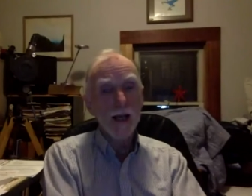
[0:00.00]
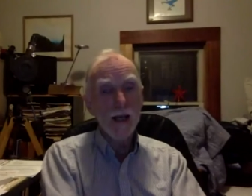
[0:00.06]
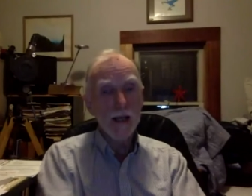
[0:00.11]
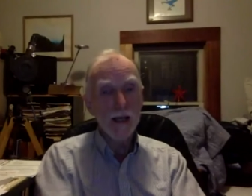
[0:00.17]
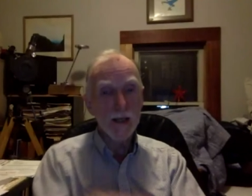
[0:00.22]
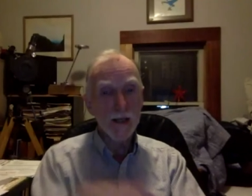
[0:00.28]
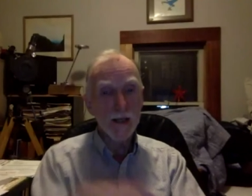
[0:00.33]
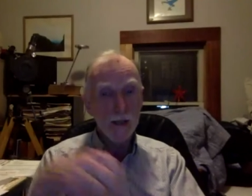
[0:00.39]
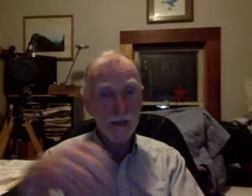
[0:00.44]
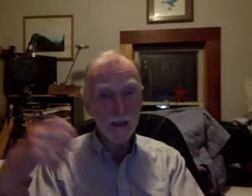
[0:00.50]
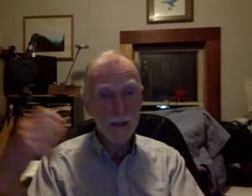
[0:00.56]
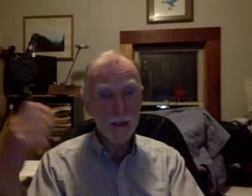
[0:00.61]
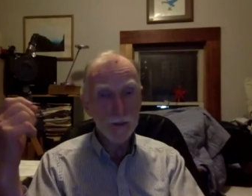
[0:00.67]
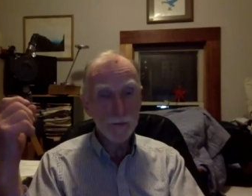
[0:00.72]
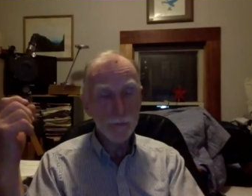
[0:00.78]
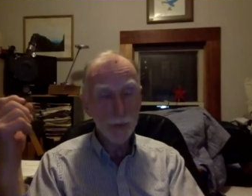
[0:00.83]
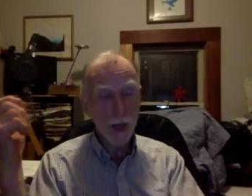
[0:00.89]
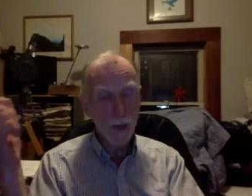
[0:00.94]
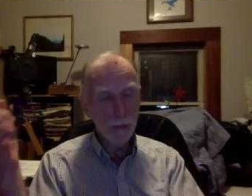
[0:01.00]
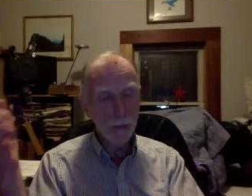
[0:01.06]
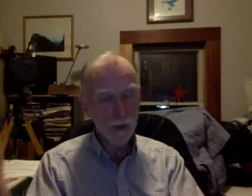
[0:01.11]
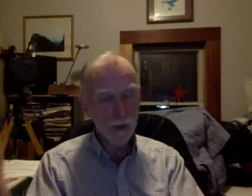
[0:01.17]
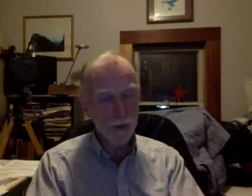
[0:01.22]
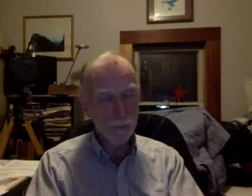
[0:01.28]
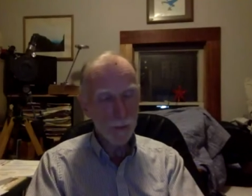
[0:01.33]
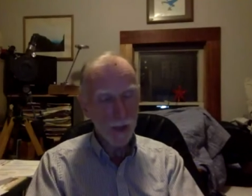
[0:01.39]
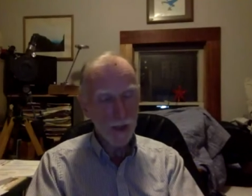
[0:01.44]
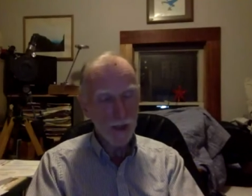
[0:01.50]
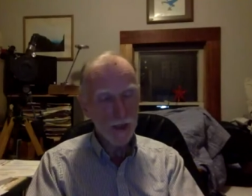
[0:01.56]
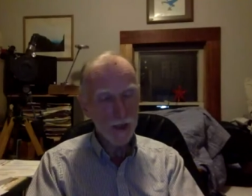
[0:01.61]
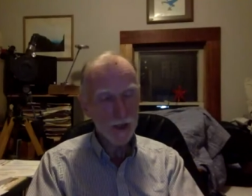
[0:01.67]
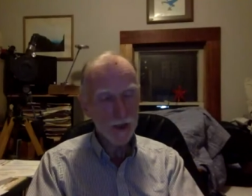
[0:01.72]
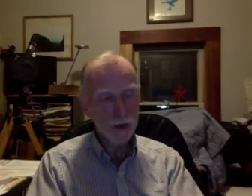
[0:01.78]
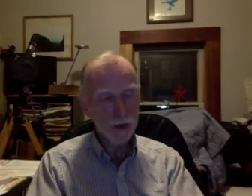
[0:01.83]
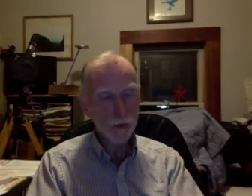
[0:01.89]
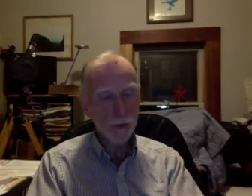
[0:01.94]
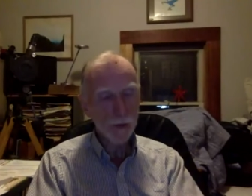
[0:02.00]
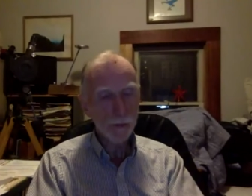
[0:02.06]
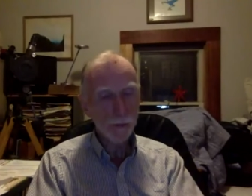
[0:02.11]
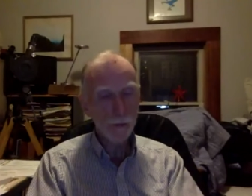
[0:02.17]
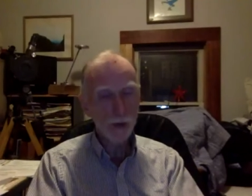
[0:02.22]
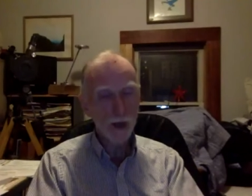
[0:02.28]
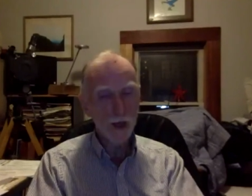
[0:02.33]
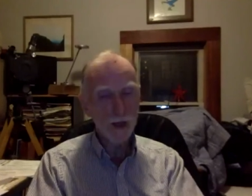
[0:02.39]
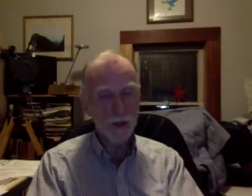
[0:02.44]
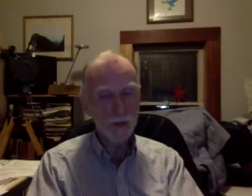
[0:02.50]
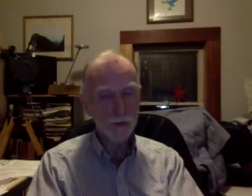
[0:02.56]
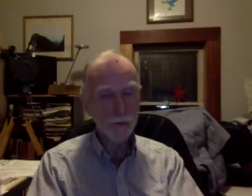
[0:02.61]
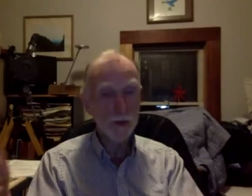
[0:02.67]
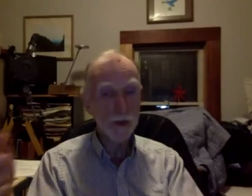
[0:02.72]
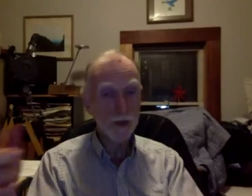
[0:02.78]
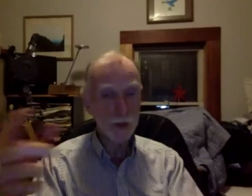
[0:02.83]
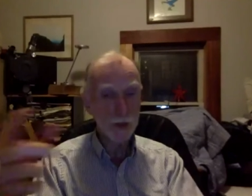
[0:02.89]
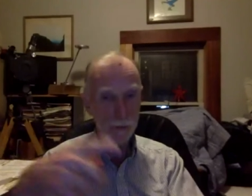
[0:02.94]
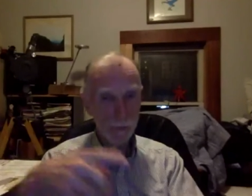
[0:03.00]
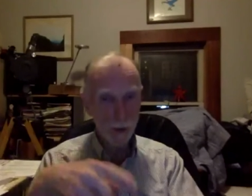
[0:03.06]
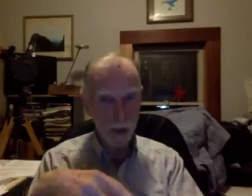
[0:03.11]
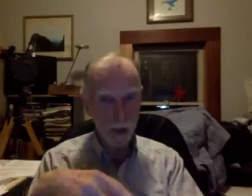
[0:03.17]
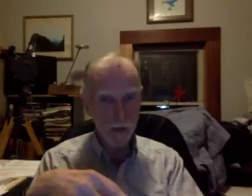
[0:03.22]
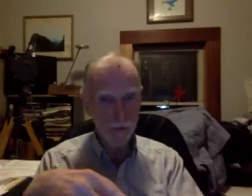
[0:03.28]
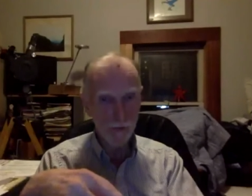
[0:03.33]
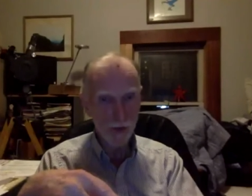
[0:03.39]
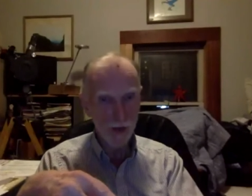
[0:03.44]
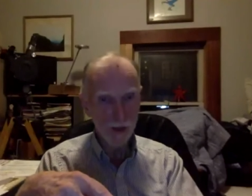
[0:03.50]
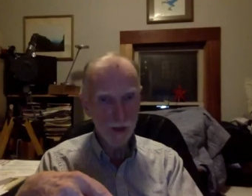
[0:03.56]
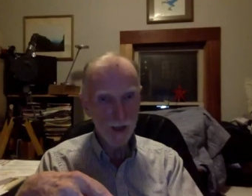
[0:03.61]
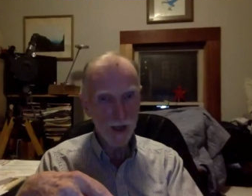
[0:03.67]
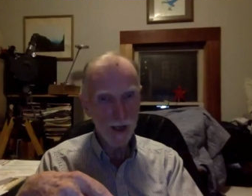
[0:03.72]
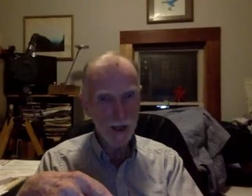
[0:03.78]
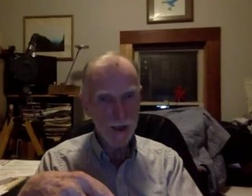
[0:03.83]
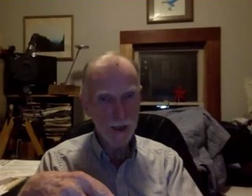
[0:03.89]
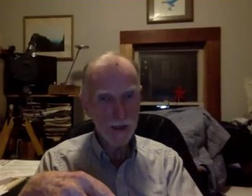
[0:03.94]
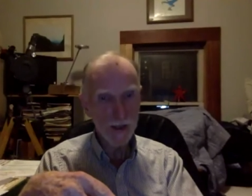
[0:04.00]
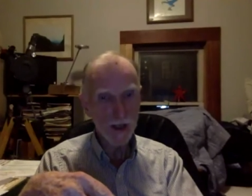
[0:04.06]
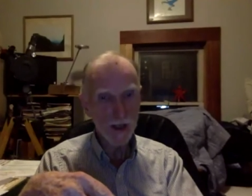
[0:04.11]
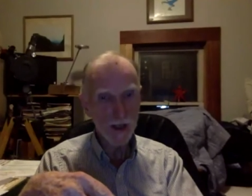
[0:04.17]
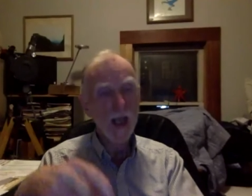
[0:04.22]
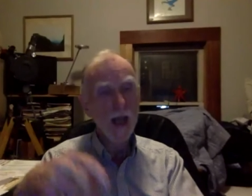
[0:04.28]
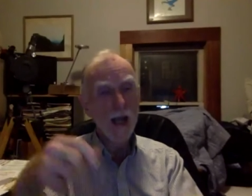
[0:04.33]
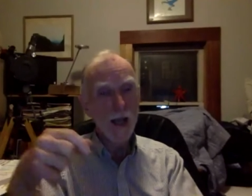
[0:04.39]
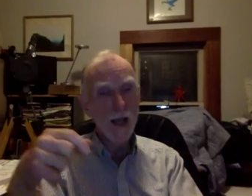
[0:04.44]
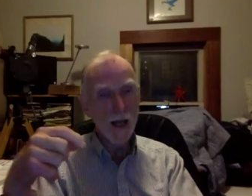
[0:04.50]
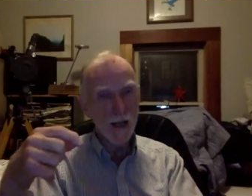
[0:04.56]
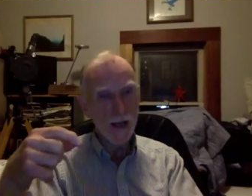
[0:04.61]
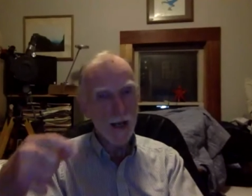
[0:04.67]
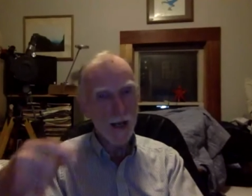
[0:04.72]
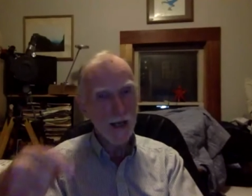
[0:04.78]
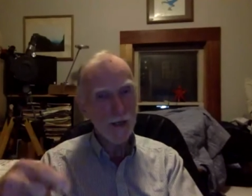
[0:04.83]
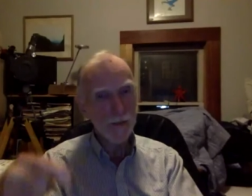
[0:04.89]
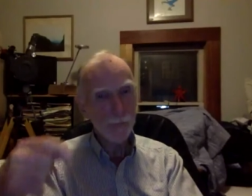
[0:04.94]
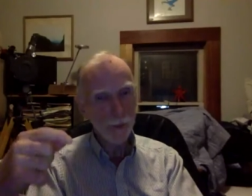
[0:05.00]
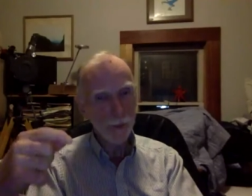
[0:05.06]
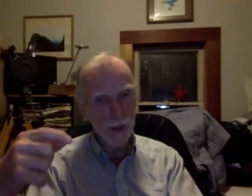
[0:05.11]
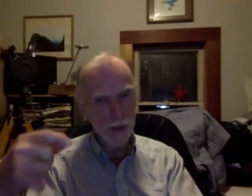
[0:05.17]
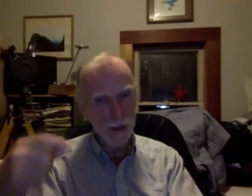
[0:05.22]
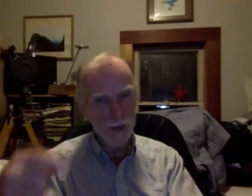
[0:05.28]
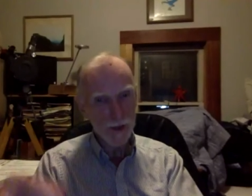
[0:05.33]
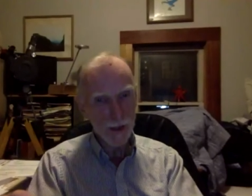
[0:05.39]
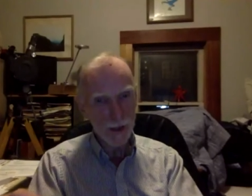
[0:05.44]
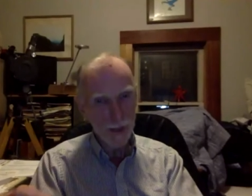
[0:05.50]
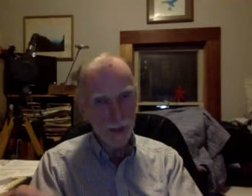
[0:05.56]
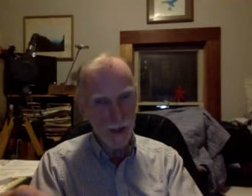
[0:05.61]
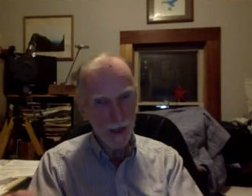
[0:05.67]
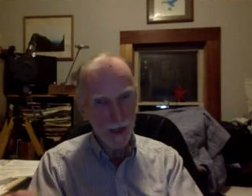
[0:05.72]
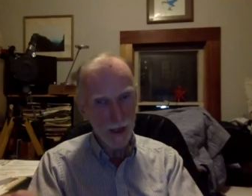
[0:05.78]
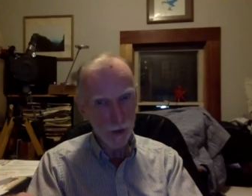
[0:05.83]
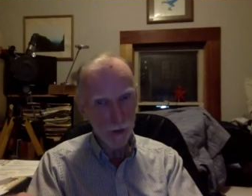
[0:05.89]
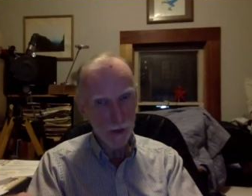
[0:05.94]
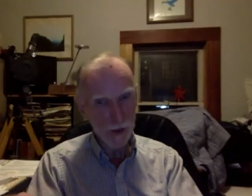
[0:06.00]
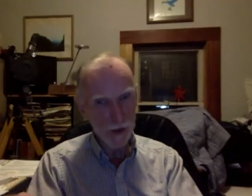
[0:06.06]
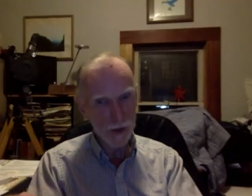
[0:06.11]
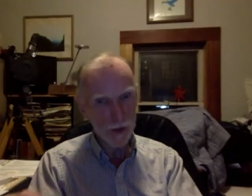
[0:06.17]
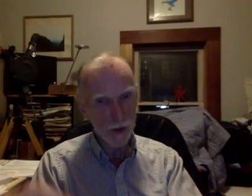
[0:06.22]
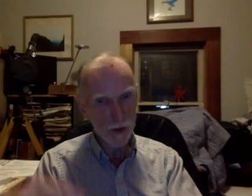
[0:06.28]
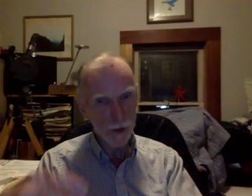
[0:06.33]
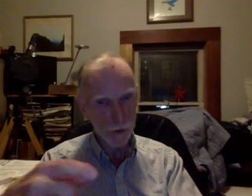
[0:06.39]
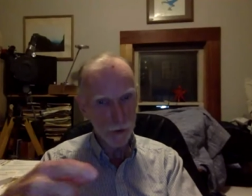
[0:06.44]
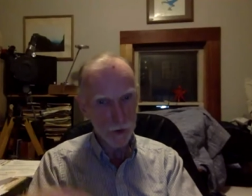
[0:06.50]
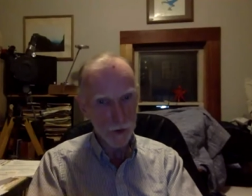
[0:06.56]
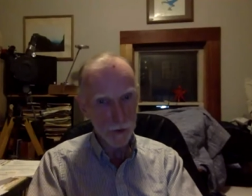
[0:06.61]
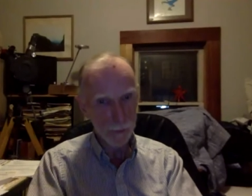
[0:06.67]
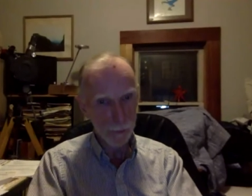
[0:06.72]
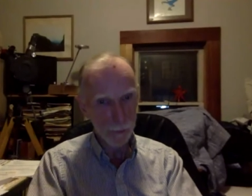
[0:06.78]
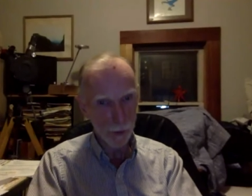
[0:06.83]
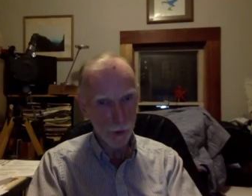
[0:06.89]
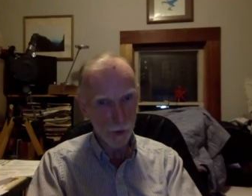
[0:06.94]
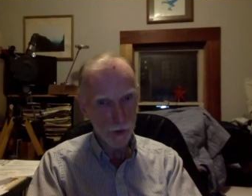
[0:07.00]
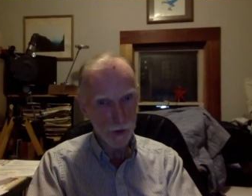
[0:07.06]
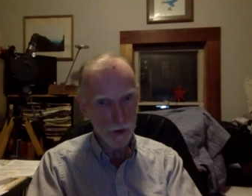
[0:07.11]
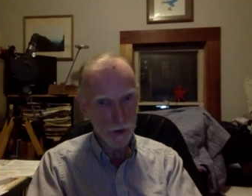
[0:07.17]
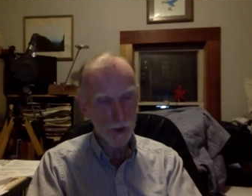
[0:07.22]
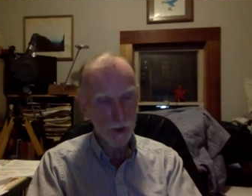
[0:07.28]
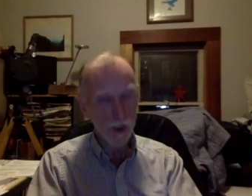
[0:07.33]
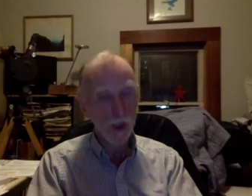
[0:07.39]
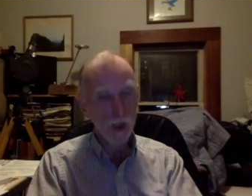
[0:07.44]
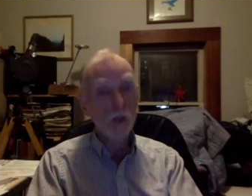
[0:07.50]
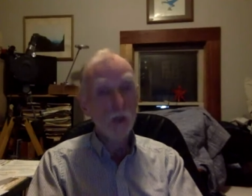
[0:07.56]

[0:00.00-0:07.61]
It is published by History Press, which is part of Arcadia, and any place that carries those books